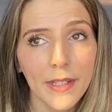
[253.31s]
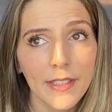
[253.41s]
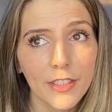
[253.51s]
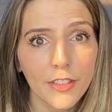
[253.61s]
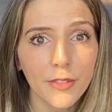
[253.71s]

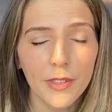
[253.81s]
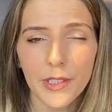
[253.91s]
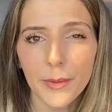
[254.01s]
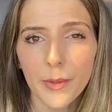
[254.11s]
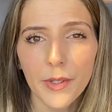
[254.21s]
It's just really
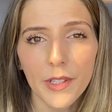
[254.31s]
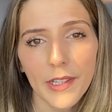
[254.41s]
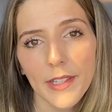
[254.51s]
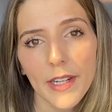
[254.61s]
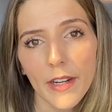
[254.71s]
cool that
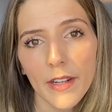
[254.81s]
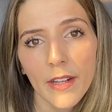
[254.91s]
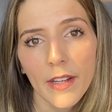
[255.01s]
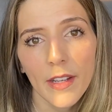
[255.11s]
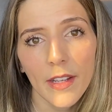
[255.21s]
they're
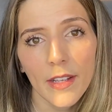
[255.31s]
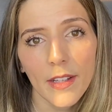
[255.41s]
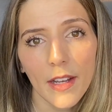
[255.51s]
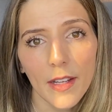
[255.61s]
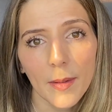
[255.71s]

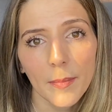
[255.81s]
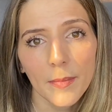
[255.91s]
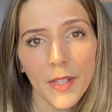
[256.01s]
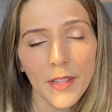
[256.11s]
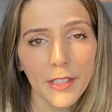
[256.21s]
um,
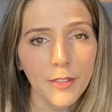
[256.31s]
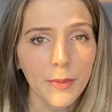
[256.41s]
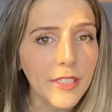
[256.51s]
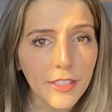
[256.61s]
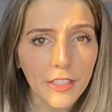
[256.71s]
that there's
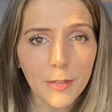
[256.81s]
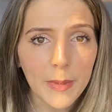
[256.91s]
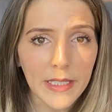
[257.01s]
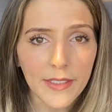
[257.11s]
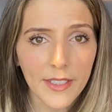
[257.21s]
research
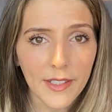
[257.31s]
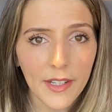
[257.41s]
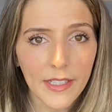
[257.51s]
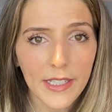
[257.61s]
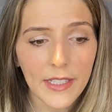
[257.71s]
being done
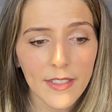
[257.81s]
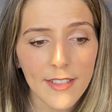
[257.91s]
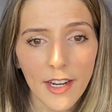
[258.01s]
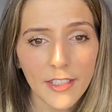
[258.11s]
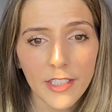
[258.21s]
on it. Dr.